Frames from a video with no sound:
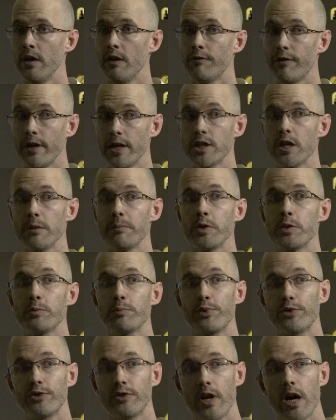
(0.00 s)
Friendship is
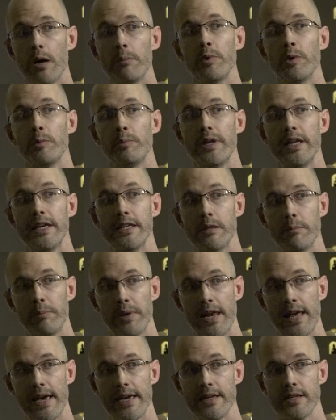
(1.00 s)
probably the
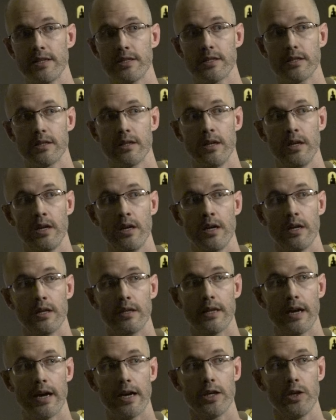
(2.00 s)
place
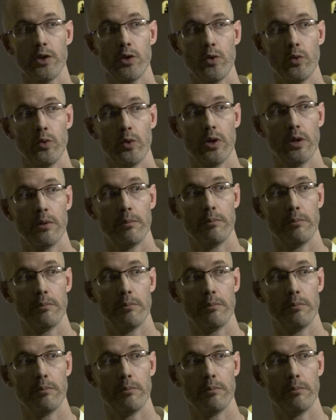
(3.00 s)
that you will